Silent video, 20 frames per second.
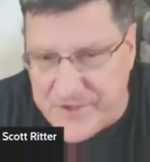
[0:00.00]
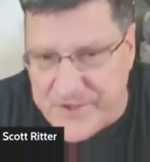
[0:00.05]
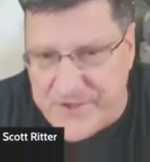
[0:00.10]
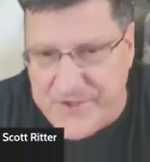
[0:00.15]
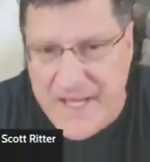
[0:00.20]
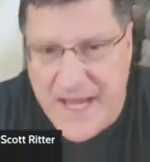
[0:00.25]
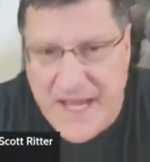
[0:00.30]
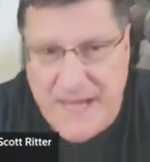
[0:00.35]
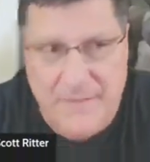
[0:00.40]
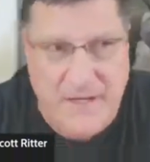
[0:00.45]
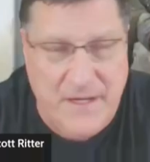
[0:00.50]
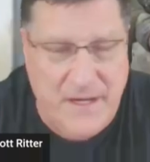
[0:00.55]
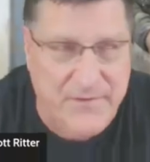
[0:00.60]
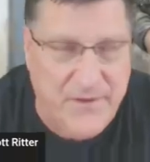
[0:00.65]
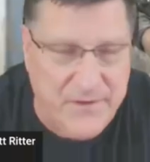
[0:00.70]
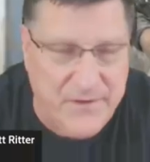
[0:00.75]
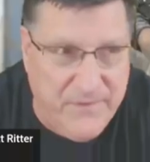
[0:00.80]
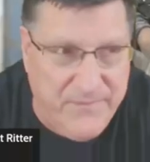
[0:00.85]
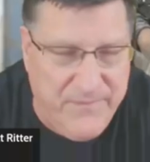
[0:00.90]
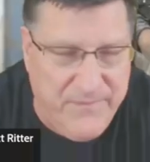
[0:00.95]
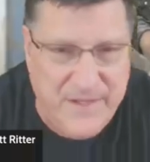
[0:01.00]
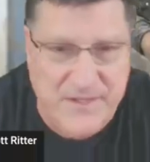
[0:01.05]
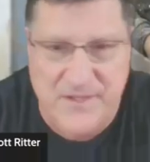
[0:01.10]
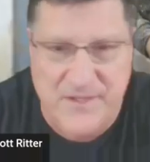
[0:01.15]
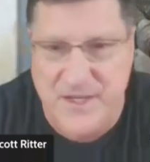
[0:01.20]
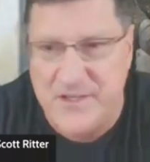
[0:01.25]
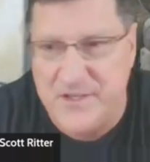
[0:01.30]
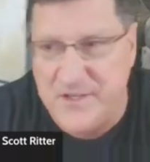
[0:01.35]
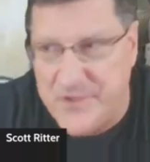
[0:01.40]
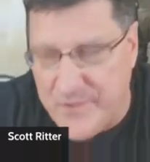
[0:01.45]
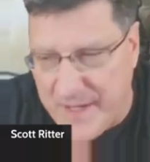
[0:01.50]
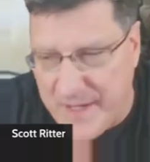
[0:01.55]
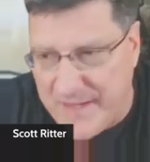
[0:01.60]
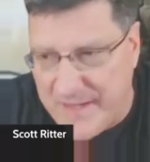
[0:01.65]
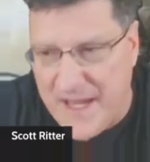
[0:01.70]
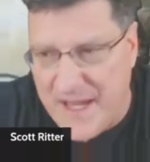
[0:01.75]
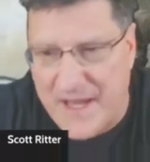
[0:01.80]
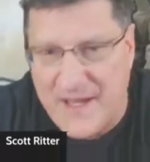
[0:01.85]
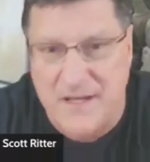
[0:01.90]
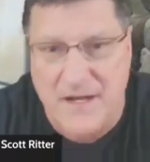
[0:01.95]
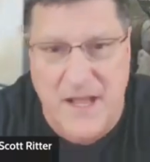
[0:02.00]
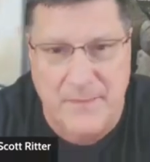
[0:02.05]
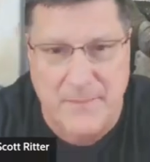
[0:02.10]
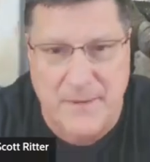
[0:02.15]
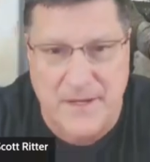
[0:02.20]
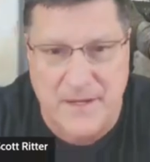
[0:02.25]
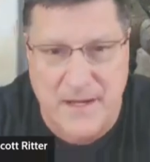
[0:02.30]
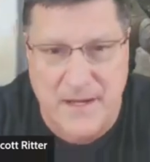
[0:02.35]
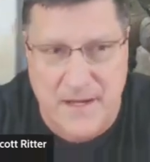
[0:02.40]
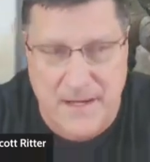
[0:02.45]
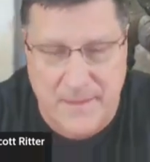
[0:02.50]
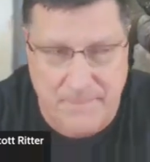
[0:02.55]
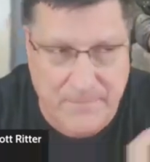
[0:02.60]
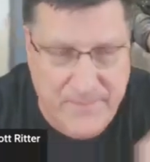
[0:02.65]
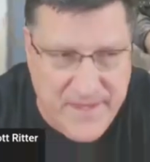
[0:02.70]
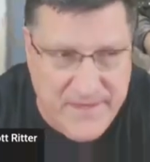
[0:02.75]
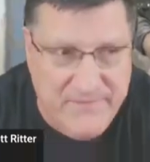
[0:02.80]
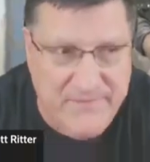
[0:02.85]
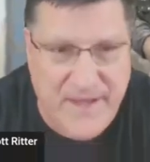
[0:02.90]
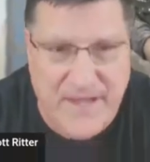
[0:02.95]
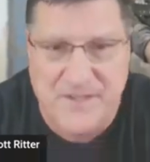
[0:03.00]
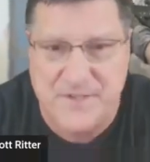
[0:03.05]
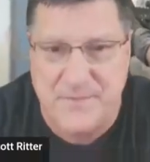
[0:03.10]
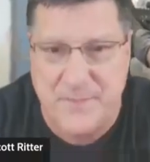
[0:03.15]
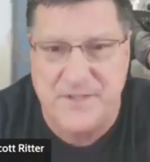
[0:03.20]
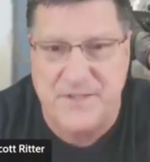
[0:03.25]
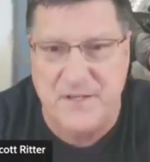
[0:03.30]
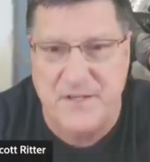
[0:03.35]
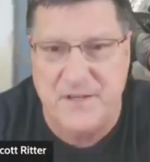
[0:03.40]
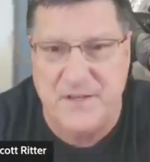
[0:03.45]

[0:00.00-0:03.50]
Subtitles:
sustainment of their defense industry and the economic investments